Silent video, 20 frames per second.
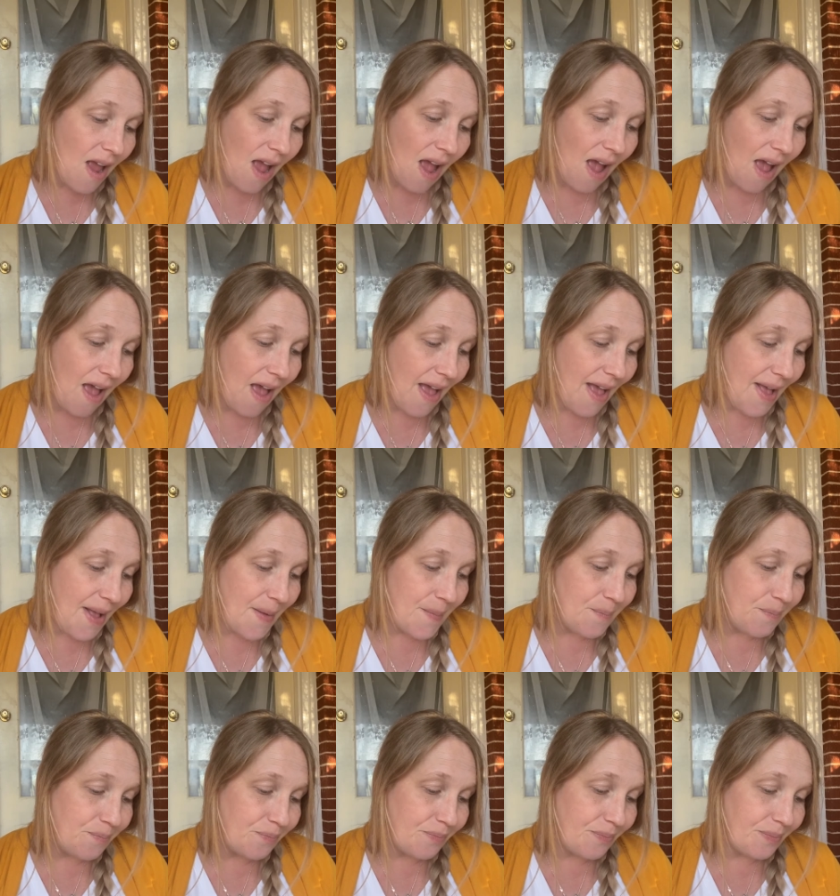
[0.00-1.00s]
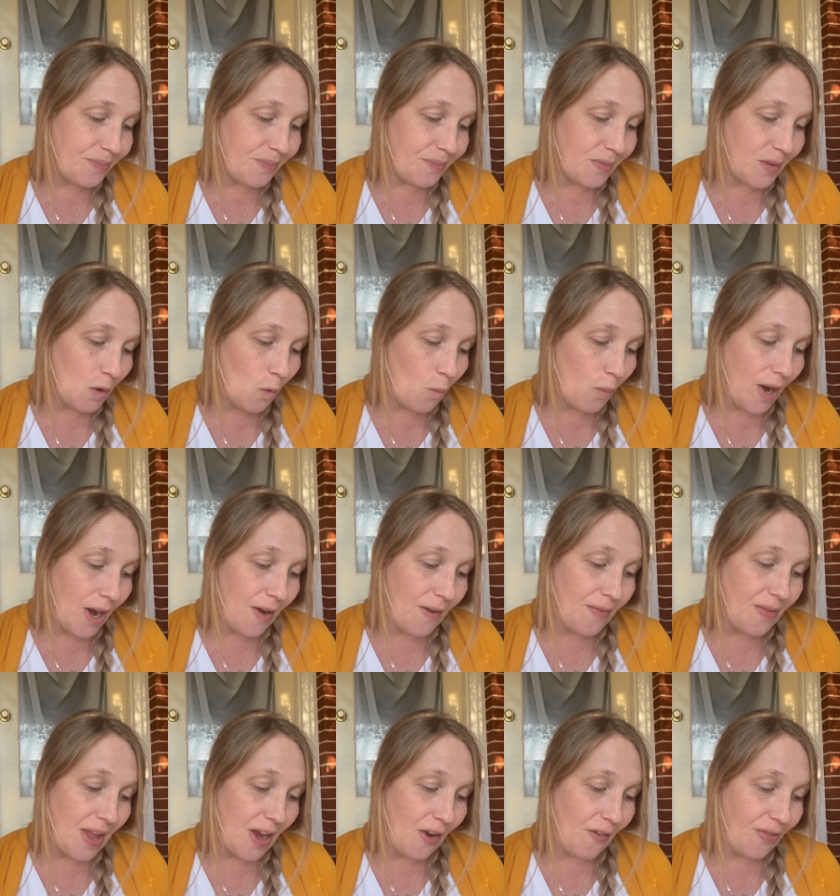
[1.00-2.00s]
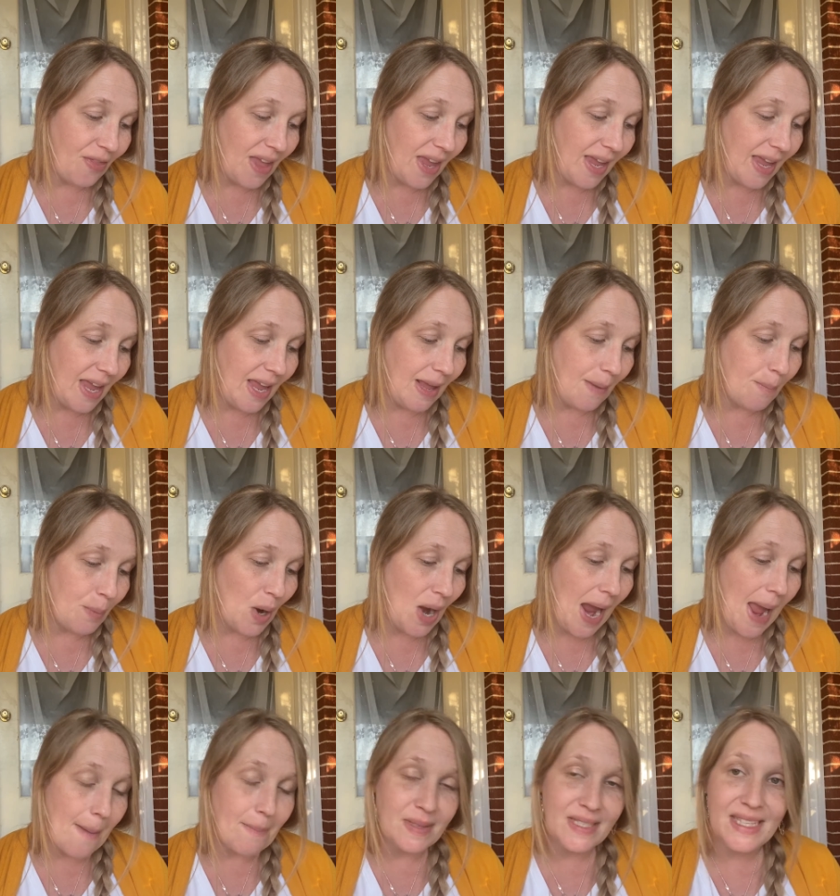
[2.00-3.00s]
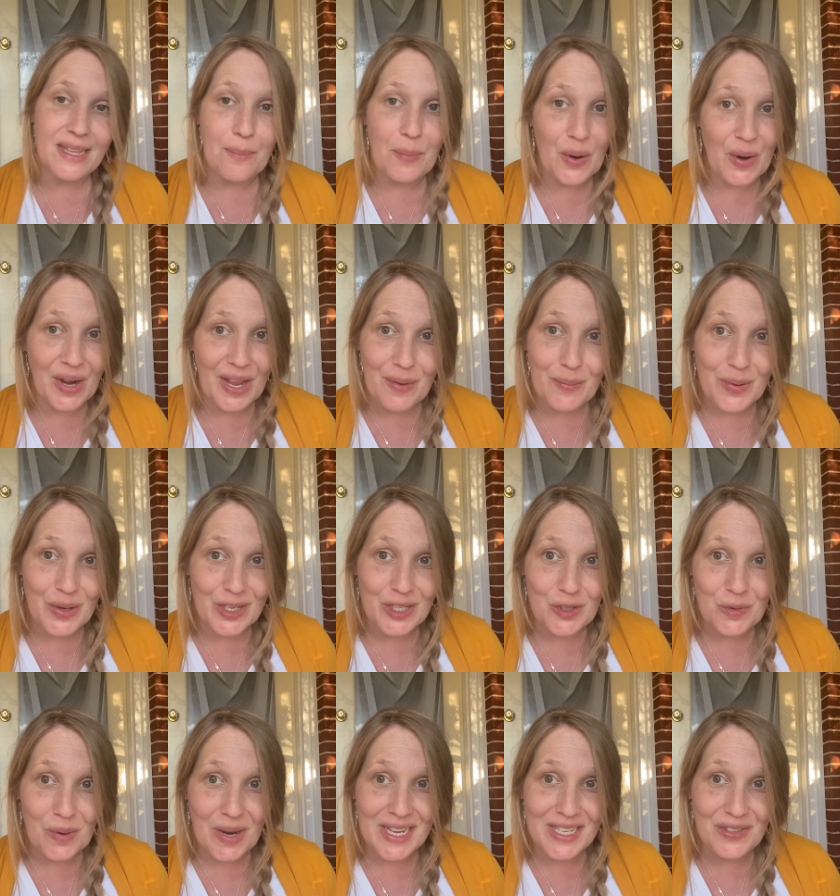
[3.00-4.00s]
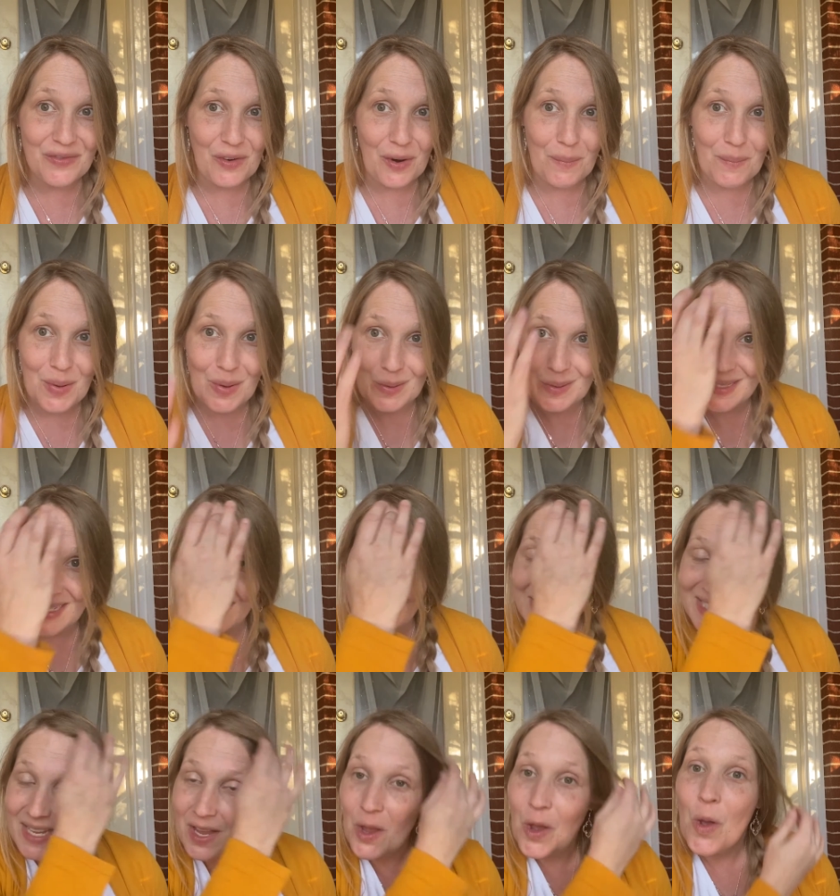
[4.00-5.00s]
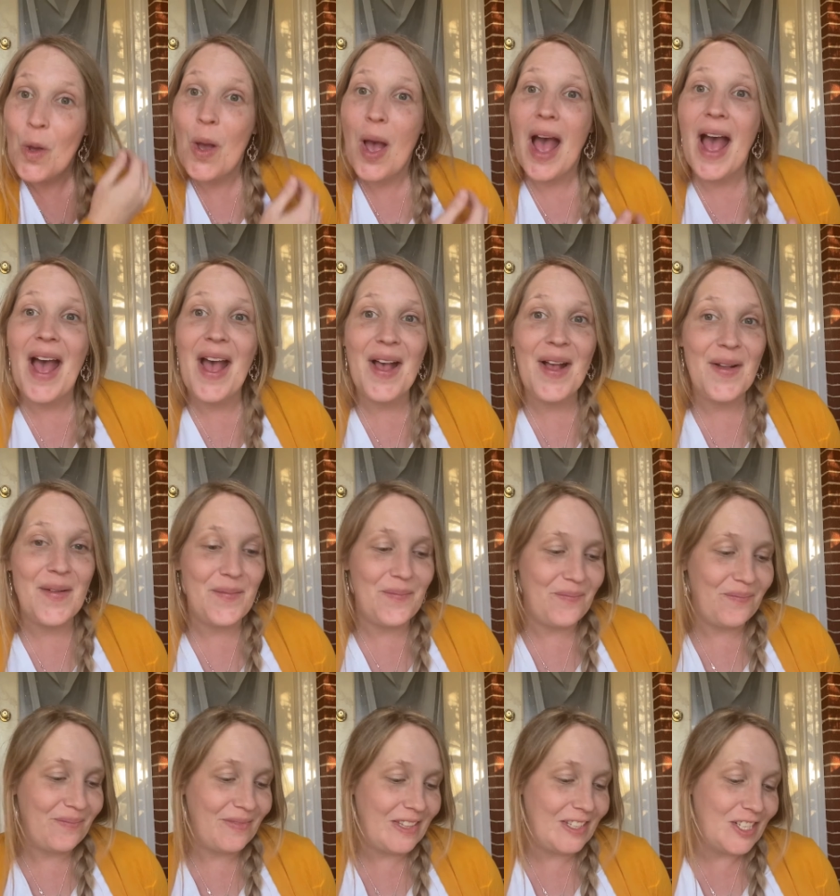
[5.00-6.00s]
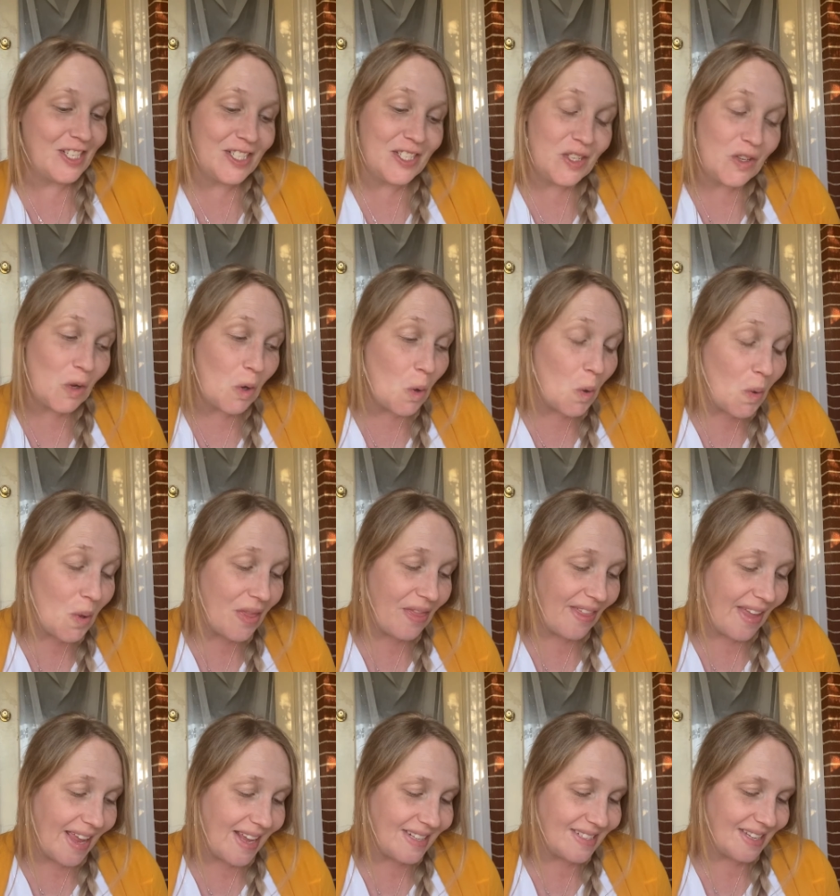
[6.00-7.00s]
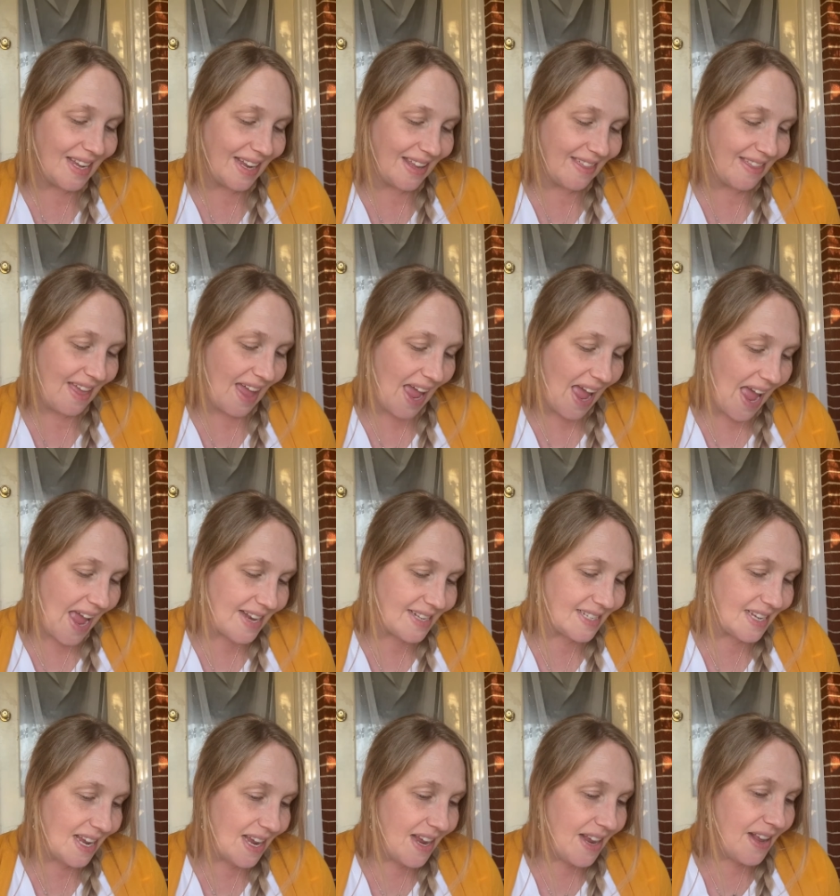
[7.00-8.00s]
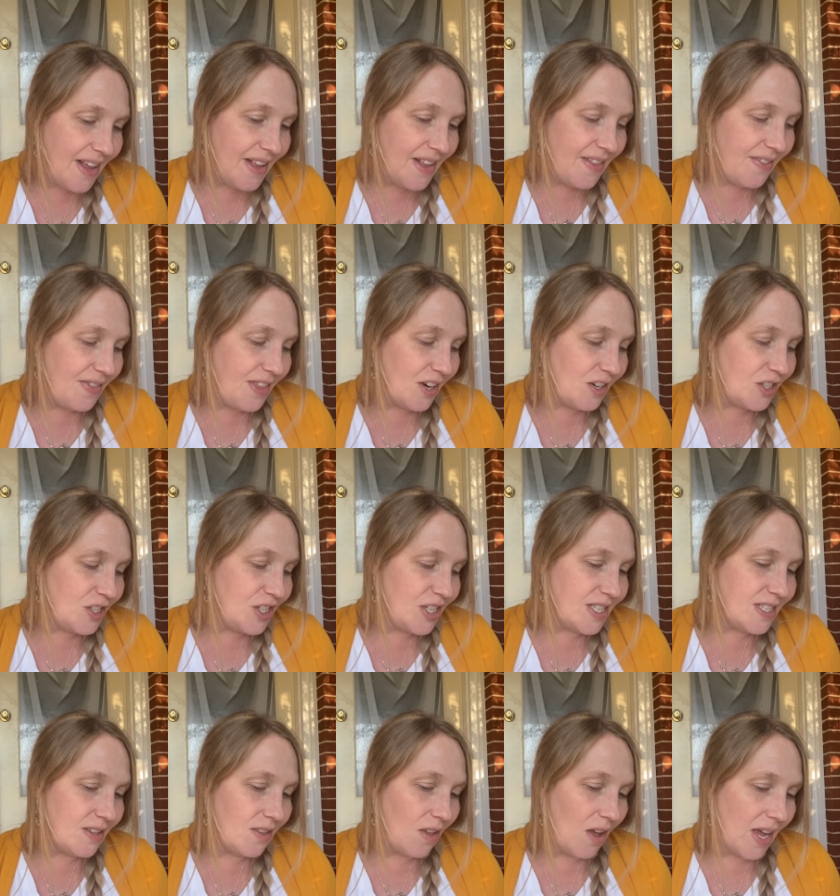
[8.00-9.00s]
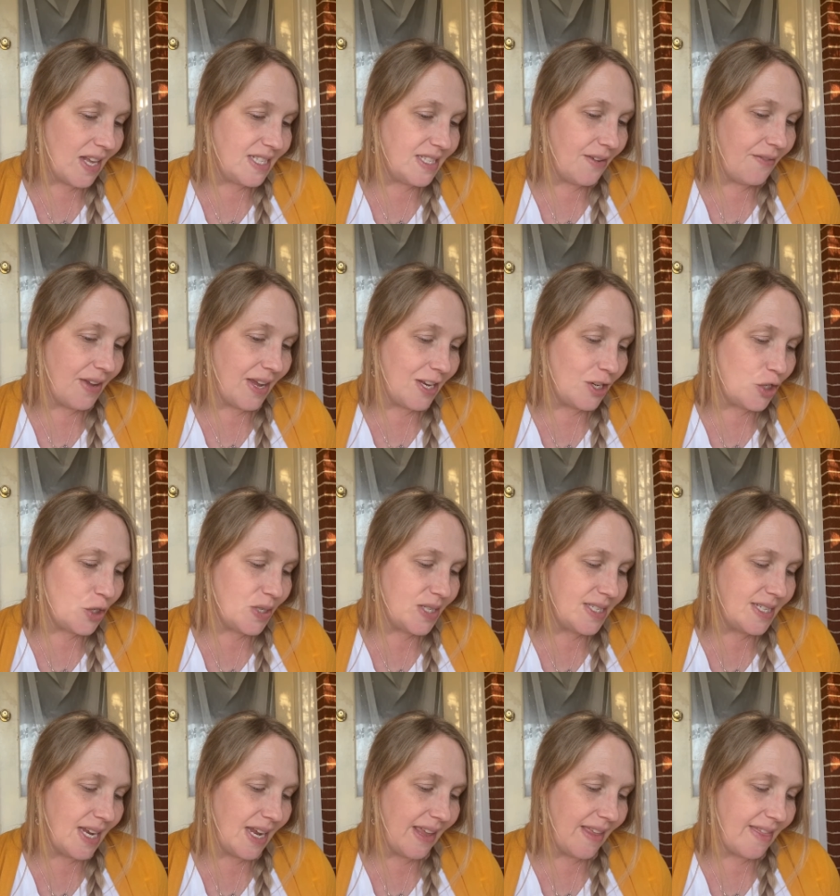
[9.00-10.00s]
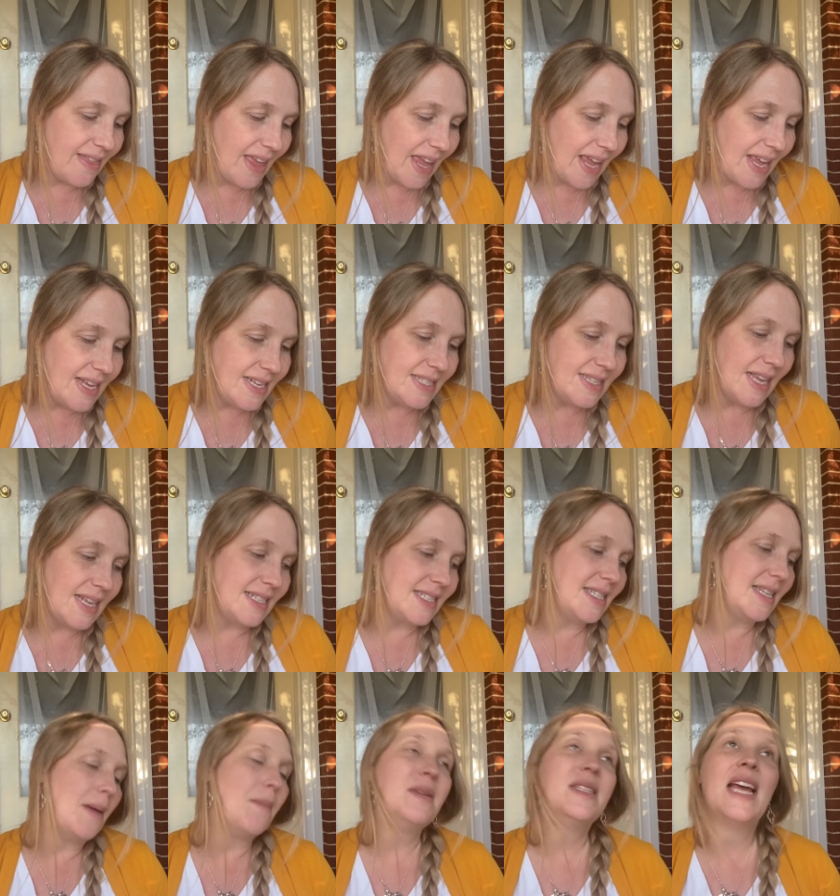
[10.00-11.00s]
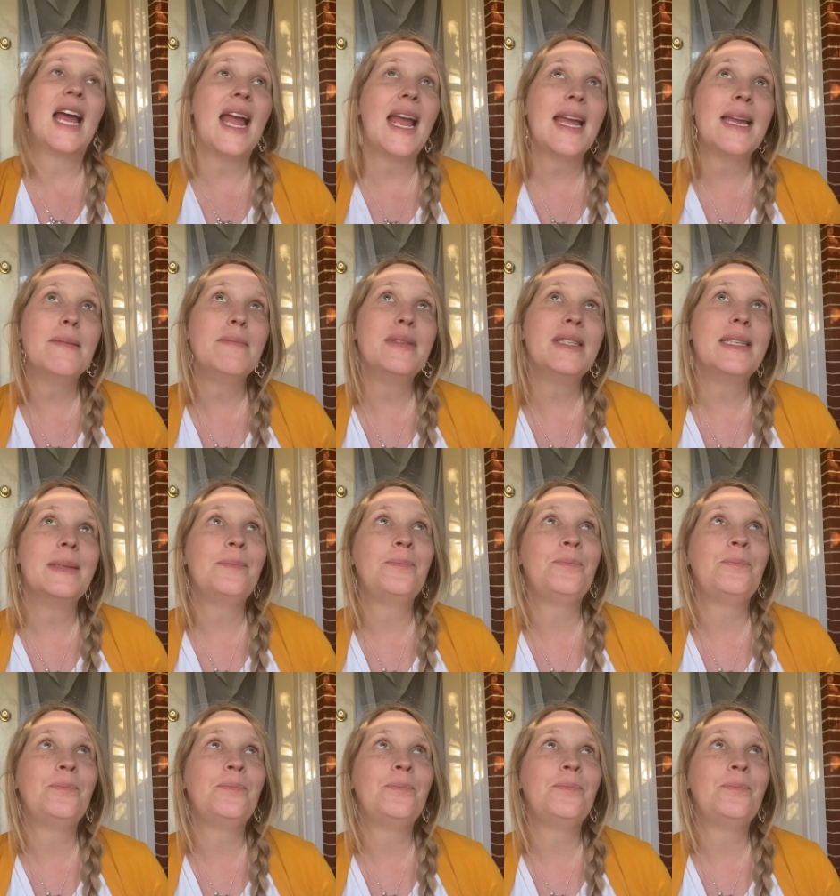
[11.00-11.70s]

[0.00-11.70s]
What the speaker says: they're thinking perhaps the burning bush was from Moses. Just cool things like that. There's just lots of interesting things that sometimes